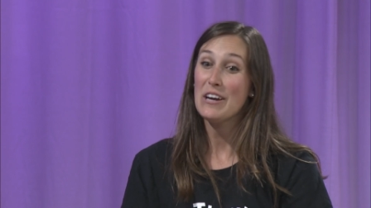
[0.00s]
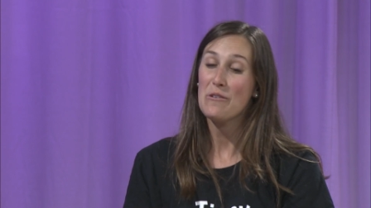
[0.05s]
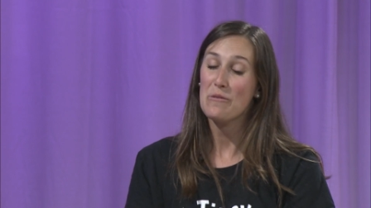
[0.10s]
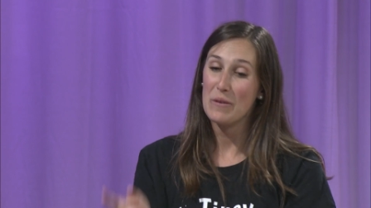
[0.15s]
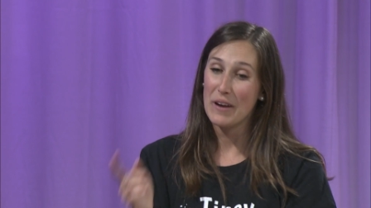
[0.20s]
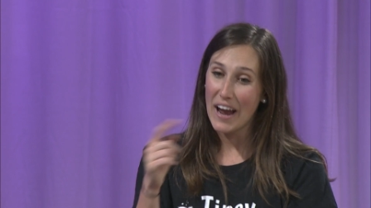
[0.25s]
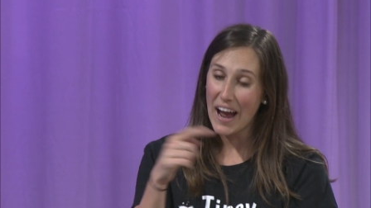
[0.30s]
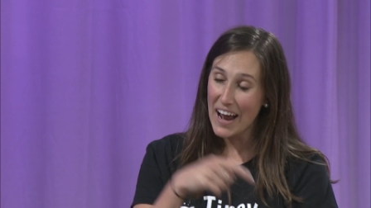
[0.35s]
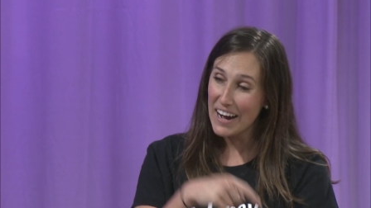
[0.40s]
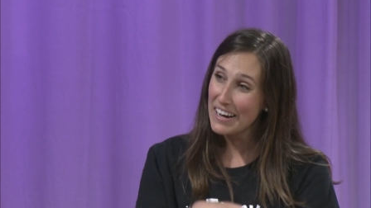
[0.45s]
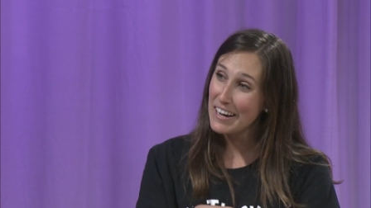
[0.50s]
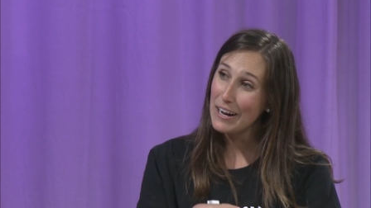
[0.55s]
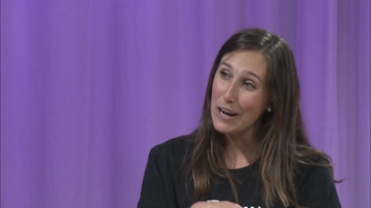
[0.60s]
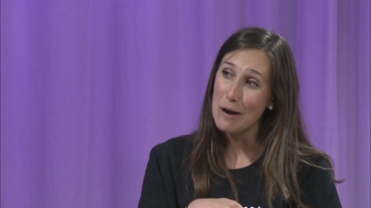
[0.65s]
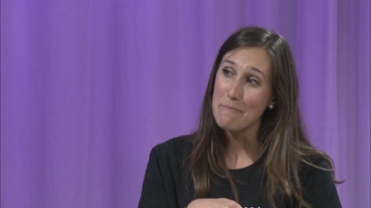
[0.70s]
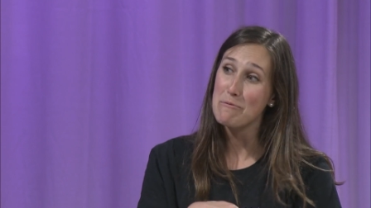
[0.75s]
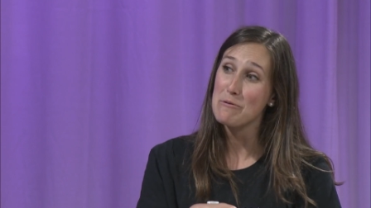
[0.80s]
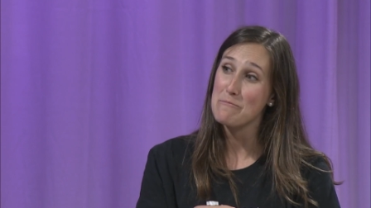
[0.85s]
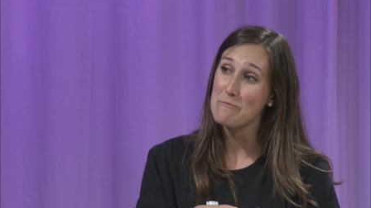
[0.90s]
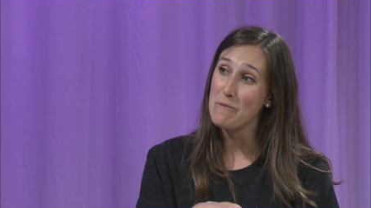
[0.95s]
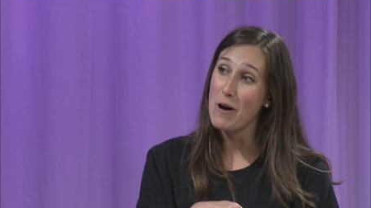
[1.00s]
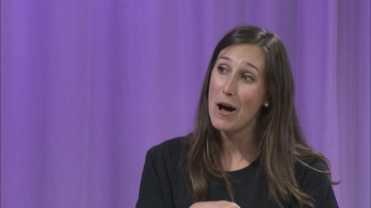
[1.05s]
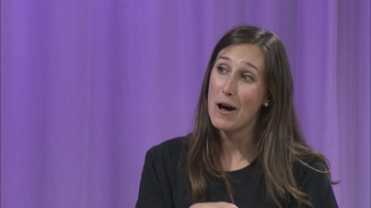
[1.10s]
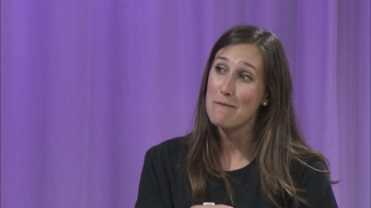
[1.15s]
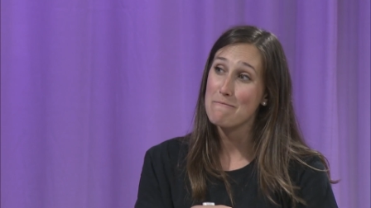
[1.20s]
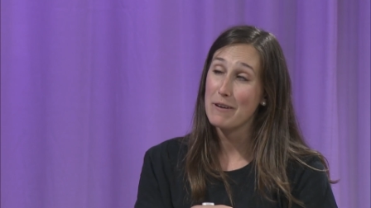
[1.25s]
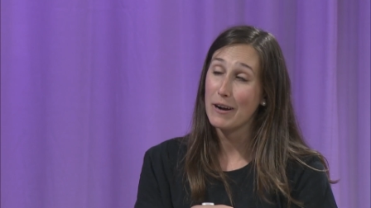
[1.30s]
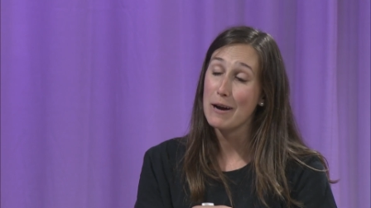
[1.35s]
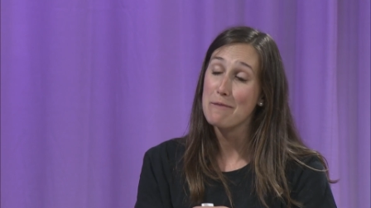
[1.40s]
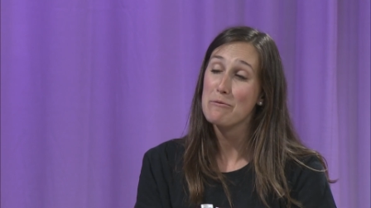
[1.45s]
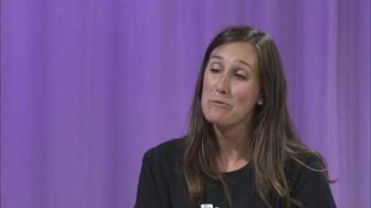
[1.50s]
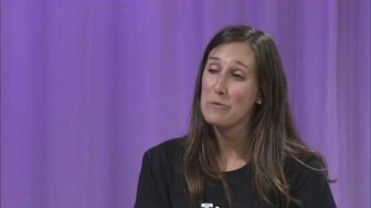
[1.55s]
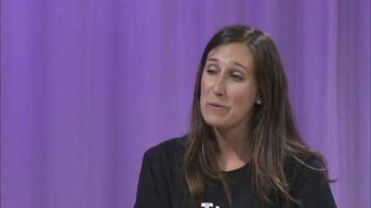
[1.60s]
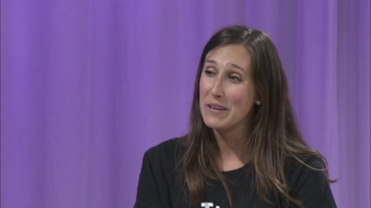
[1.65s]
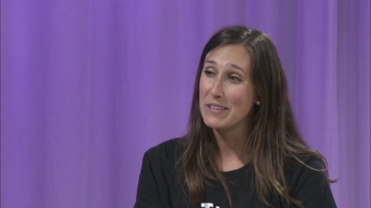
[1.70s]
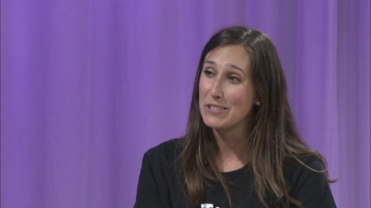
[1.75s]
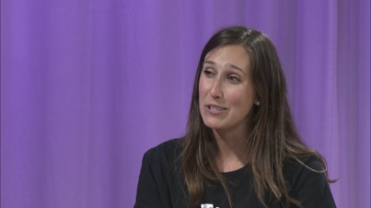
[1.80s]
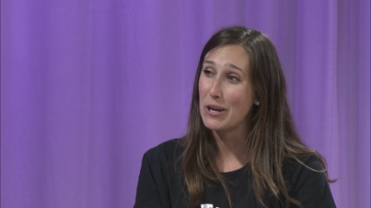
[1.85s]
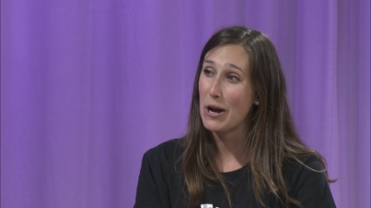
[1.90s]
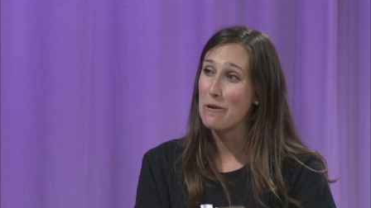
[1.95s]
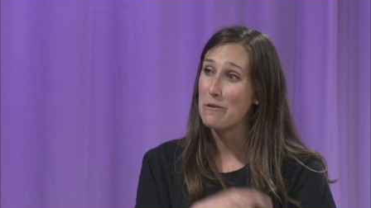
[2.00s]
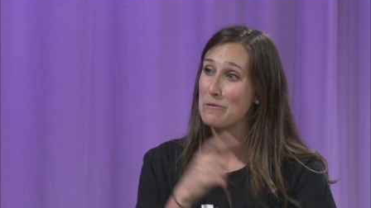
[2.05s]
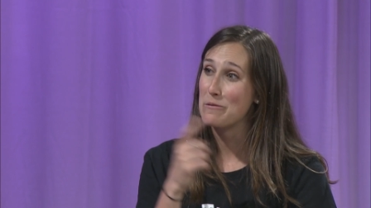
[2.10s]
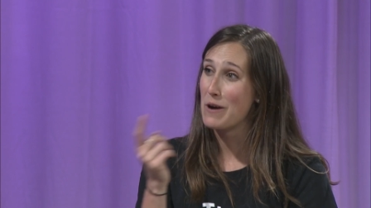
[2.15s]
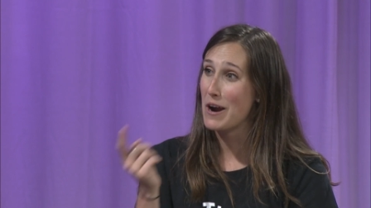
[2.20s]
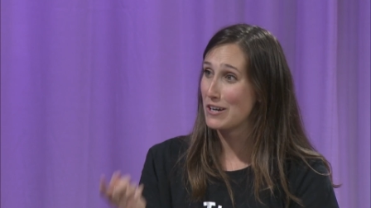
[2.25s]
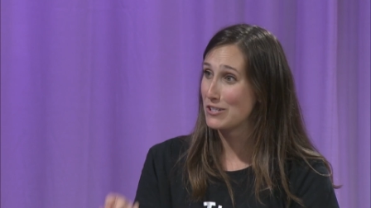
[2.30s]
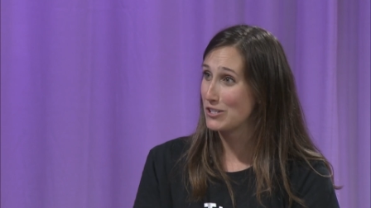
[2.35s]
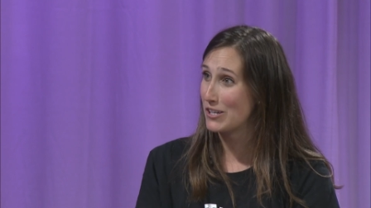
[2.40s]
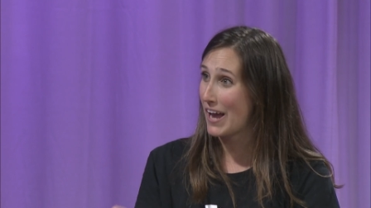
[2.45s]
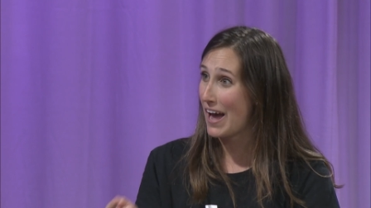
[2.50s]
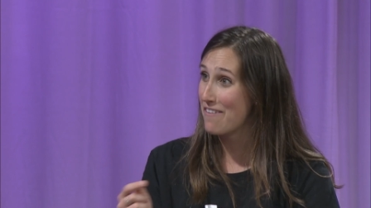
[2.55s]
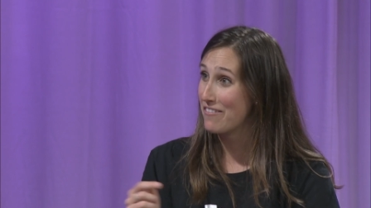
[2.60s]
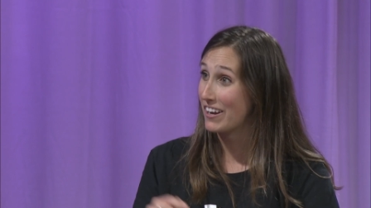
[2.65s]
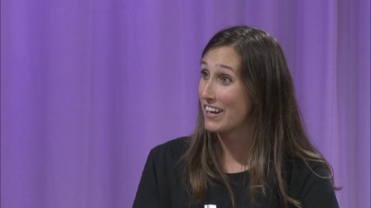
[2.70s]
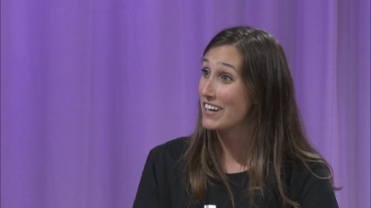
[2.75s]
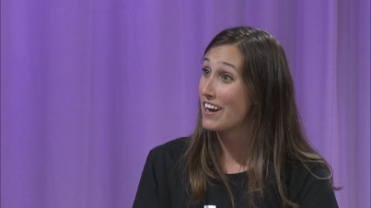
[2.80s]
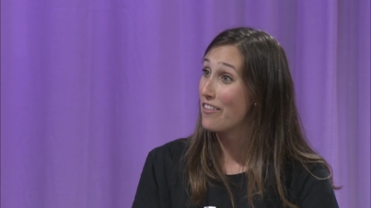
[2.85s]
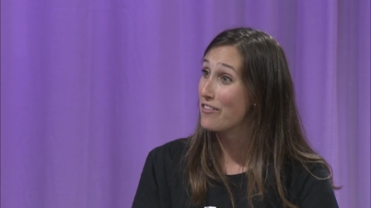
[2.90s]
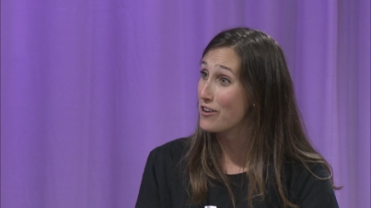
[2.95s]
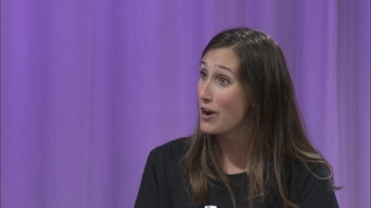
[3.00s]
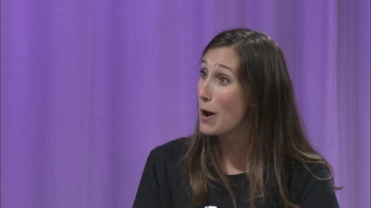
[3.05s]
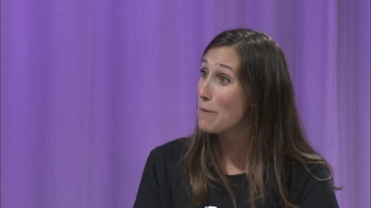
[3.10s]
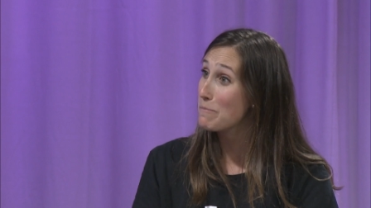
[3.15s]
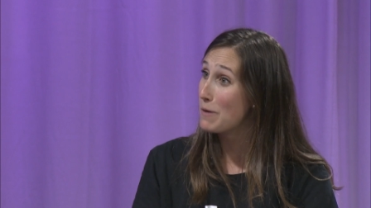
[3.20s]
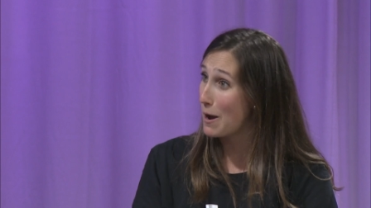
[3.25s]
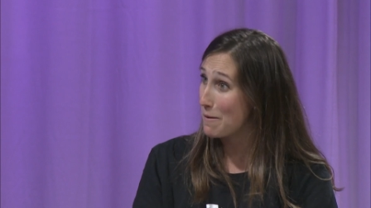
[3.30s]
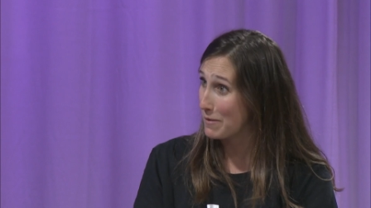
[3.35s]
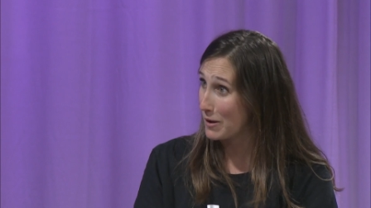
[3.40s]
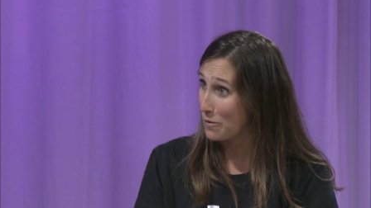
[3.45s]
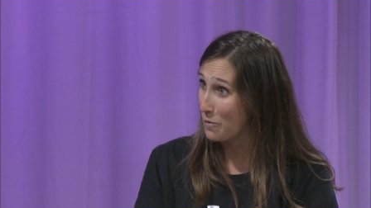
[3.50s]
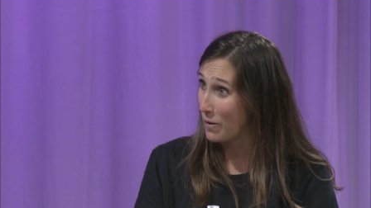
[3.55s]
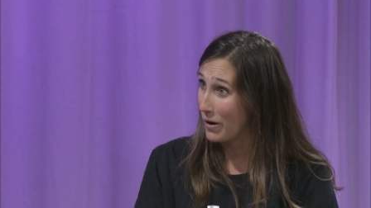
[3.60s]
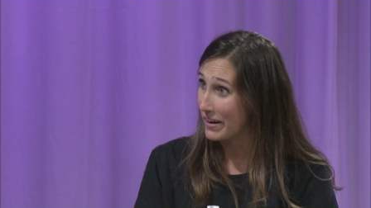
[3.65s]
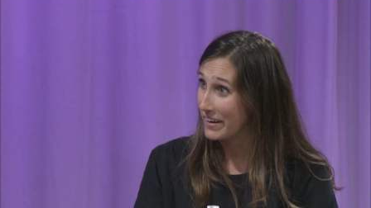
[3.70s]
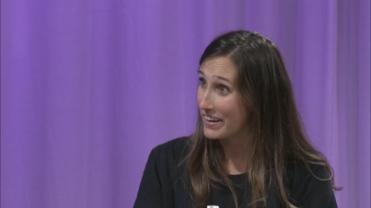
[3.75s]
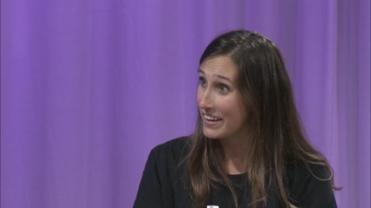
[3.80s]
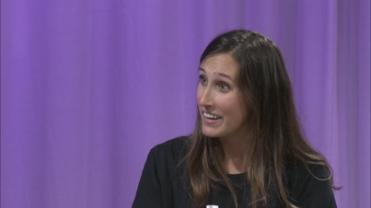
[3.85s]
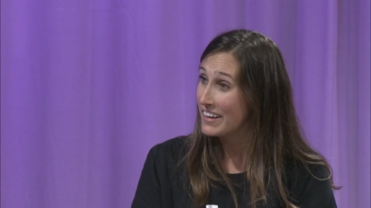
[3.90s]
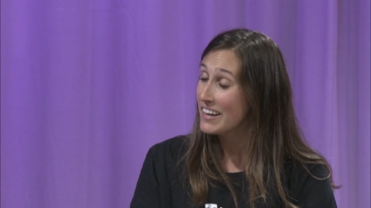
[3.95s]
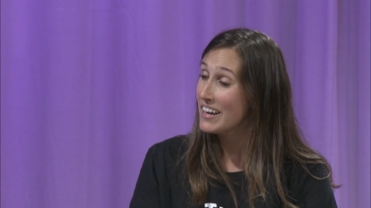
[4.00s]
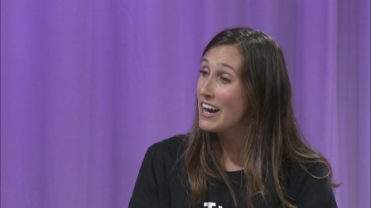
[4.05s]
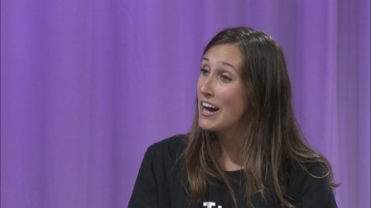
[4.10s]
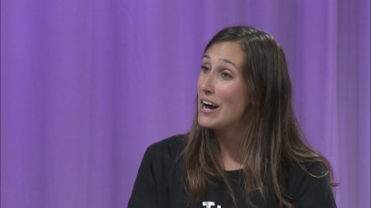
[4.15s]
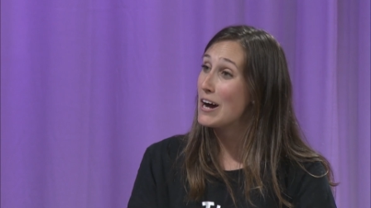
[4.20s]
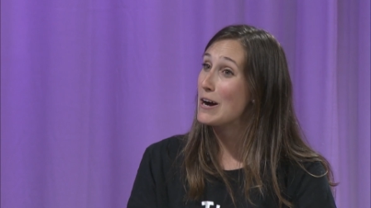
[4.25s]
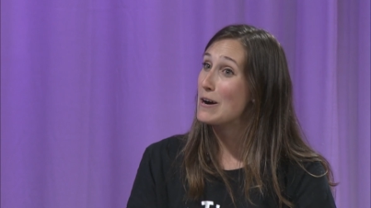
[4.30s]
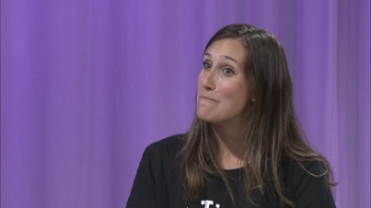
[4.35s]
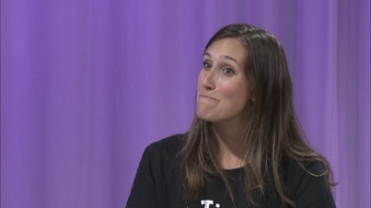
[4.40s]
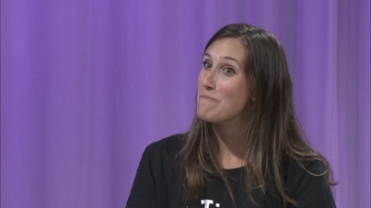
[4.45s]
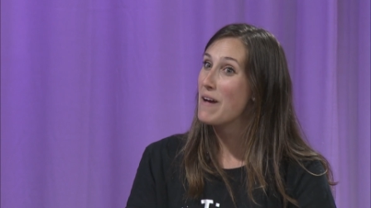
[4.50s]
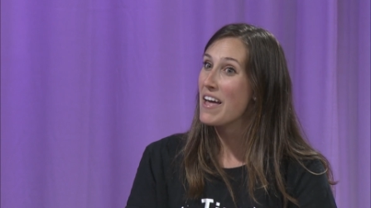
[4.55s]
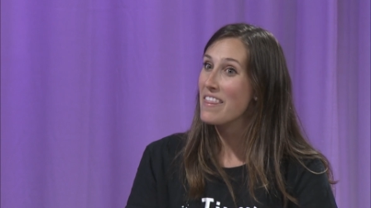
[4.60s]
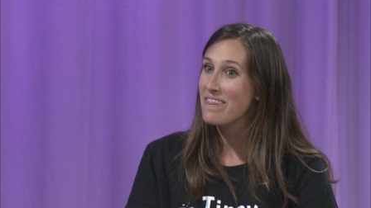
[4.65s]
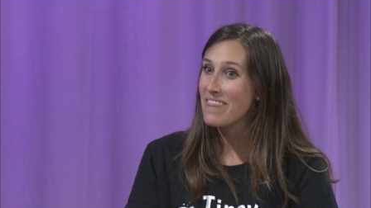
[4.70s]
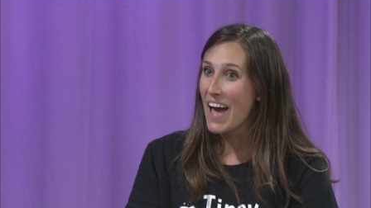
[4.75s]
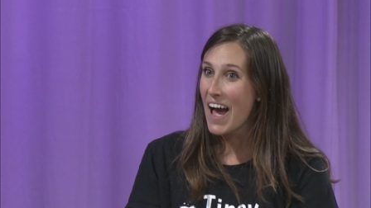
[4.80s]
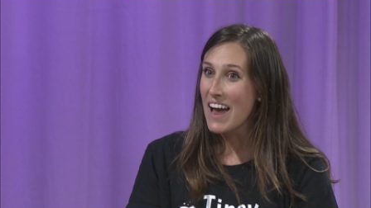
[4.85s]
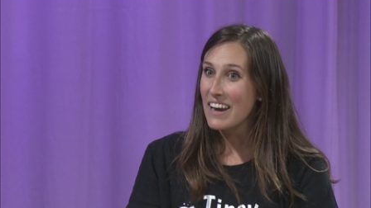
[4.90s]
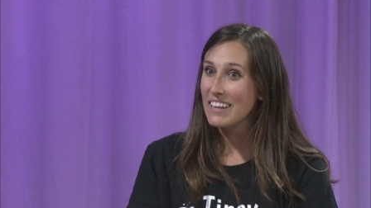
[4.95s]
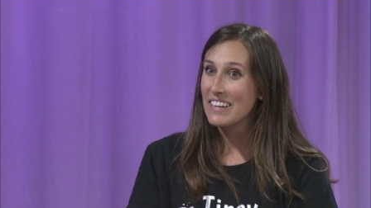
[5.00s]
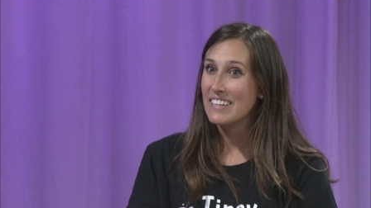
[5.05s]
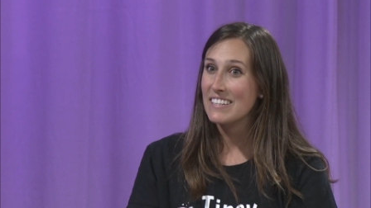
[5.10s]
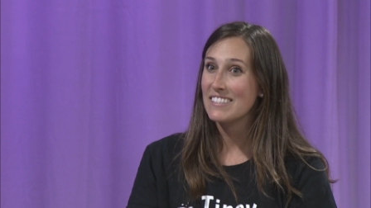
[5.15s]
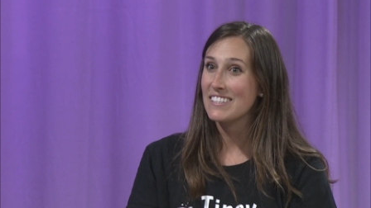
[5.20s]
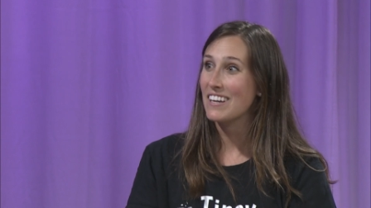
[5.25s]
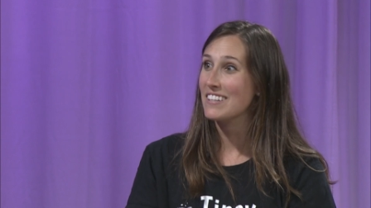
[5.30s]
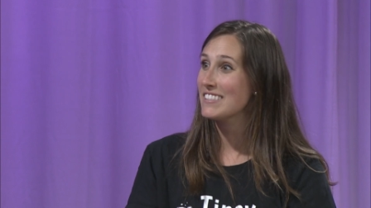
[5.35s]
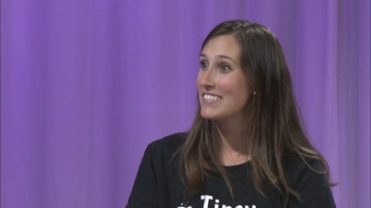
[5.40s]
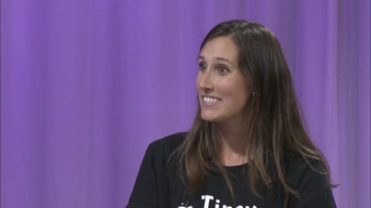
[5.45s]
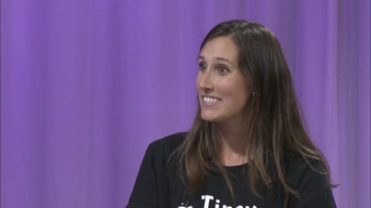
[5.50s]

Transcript: We had it a couple, um, a couple weeks ago and we're actually having another upcoming one. Um, and that is on